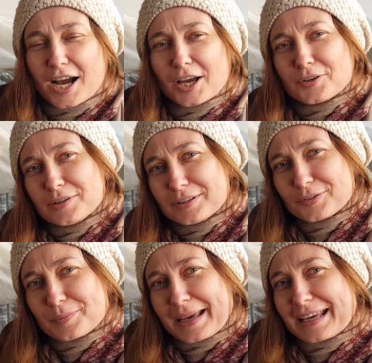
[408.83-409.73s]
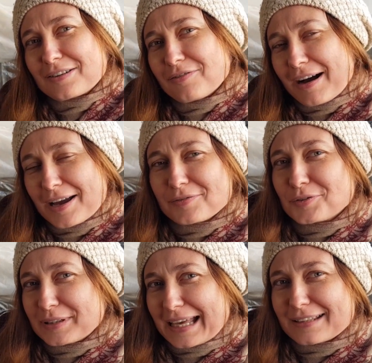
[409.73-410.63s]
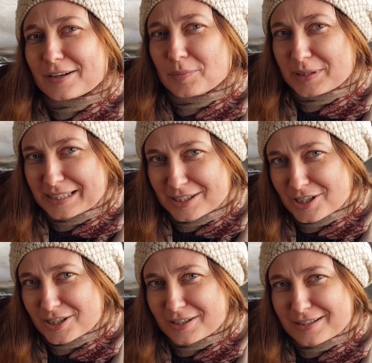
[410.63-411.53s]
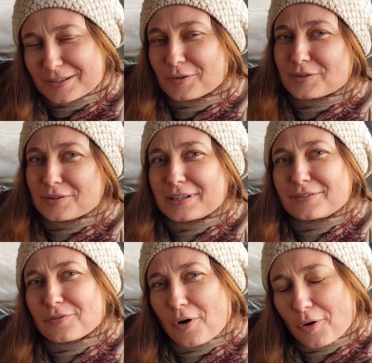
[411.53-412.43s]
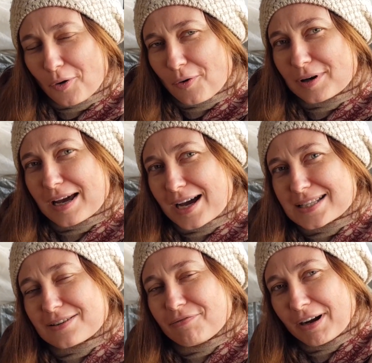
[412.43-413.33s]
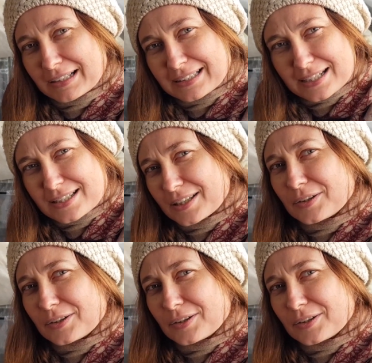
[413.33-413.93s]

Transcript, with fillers: uh, you need to make 5 to 10 repetitions controlling for all other factors